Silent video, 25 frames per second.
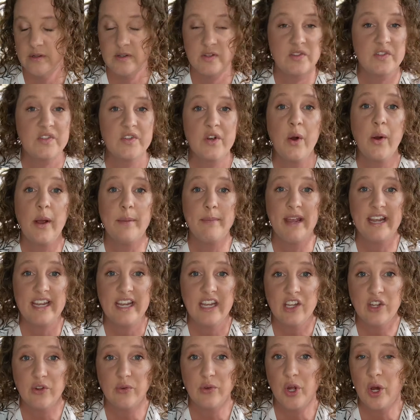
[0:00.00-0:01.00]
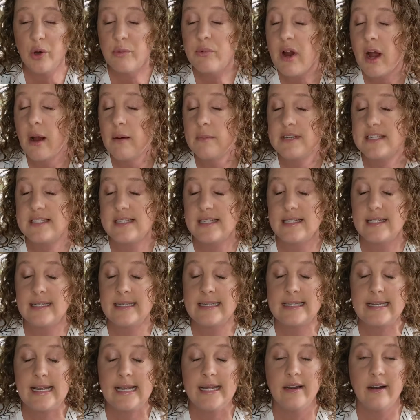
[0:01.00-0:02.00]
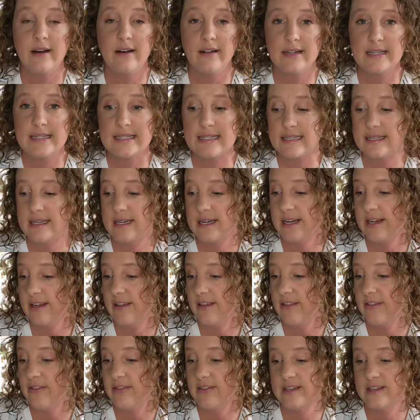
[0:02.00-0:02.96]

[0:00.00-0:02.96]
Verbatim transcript: So I'm making you no promises, and honestly,